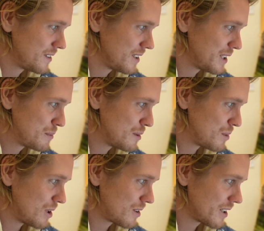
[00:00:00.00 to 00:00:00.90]
A little bit
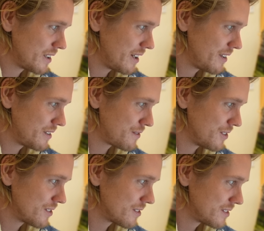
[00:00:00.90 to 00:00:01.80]
broken there at the
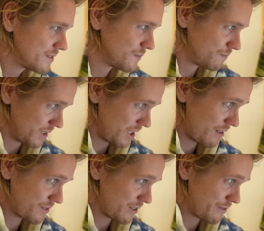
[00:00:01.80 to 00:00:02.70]
front. A lot
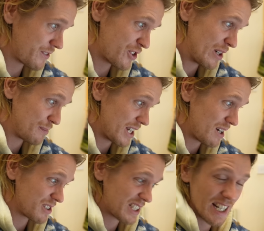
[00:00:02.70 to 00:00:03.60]
of stuff stripped
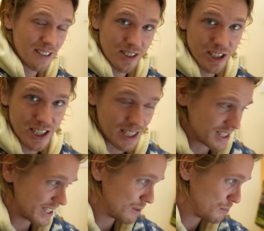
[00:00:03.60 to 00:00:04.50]
out, which is kind of good. You can
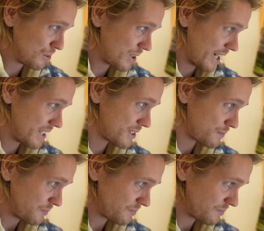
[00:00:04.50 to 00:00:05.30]
see the bulkheads.